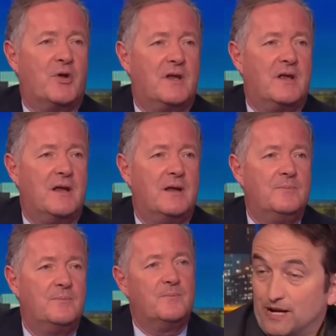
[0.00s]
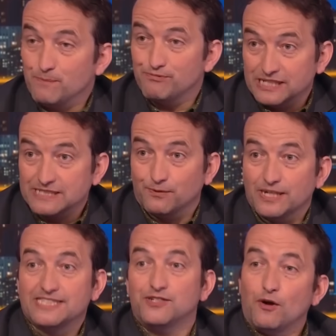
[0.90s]
monarchy? Firstly, it's wrong in principle.
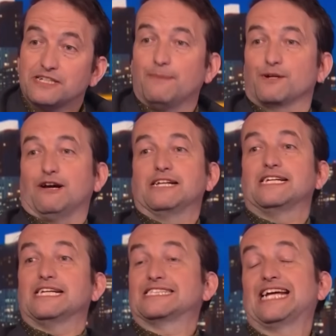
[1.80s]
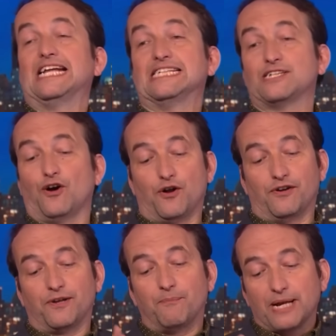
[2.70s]
It's not democratic. It stands
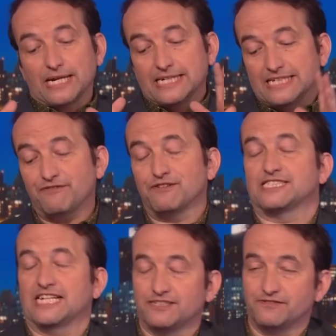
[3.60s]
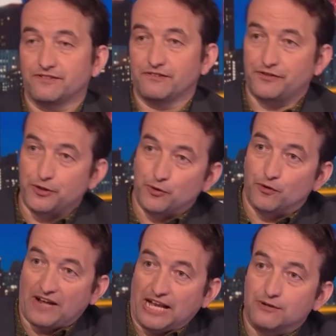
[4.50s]
on completely different set of
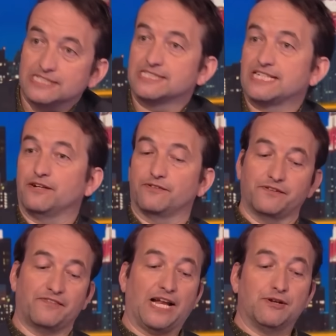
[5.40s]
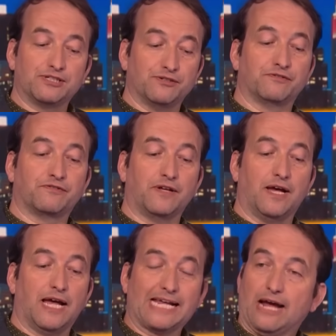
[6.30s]
feudal values instead of the values of
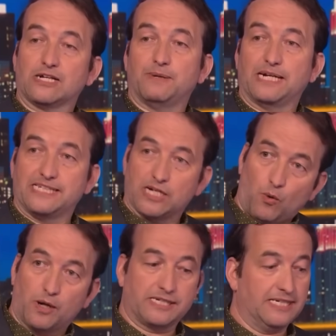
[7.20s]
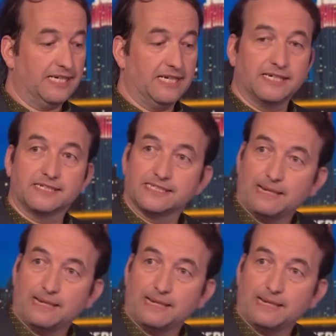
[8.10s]
uh, accountability, equality, and